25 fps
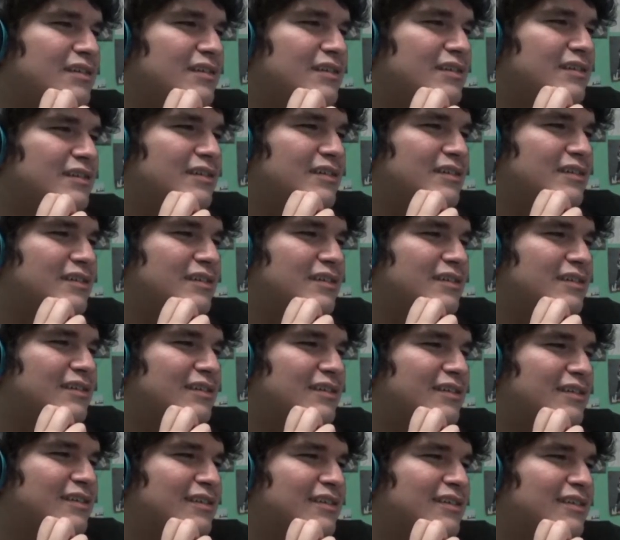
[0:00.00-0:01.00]
What the
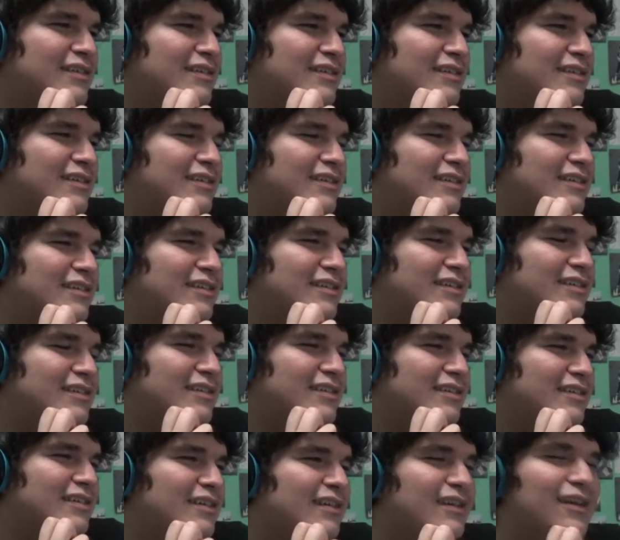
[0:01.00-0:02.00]
heck?
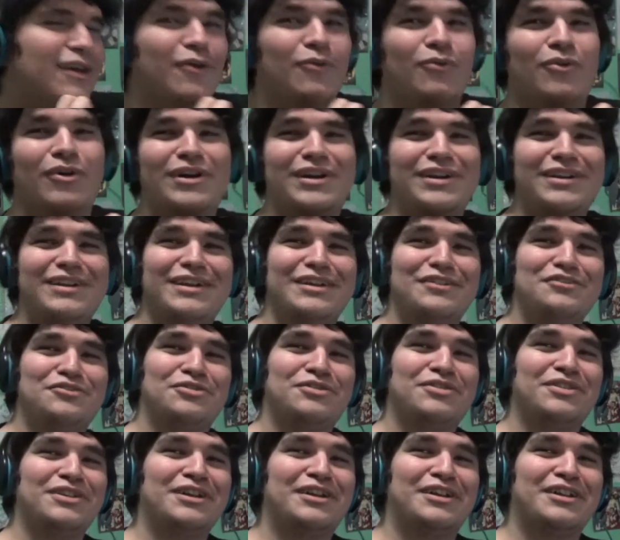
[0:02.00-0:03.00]
What an
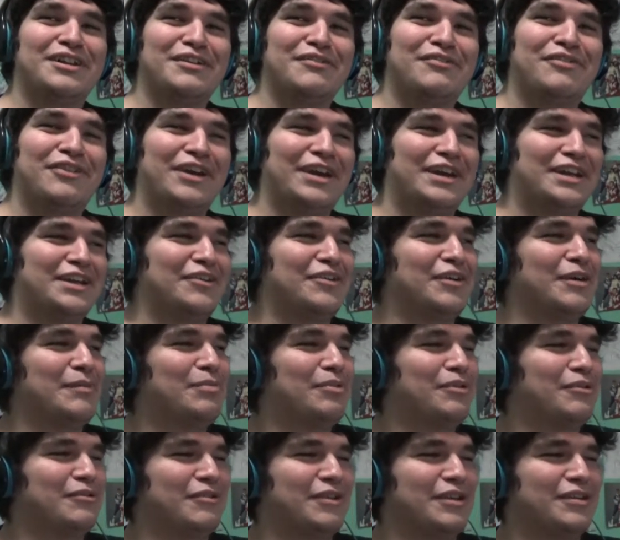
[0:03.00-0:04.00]
interesting cliffhanger I
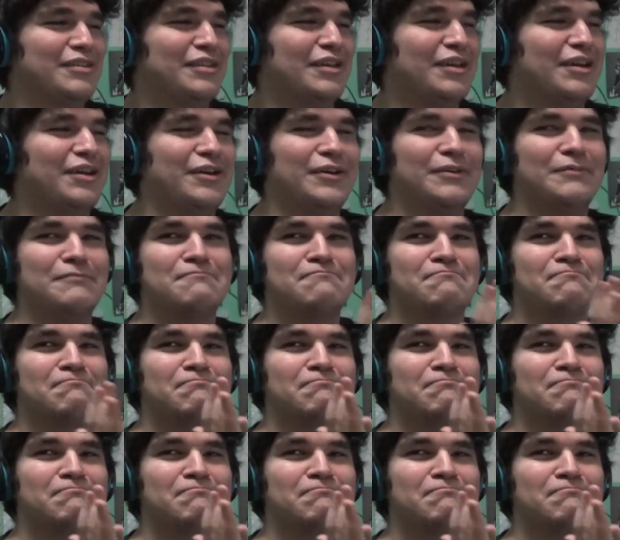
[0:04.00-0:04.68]
put right there.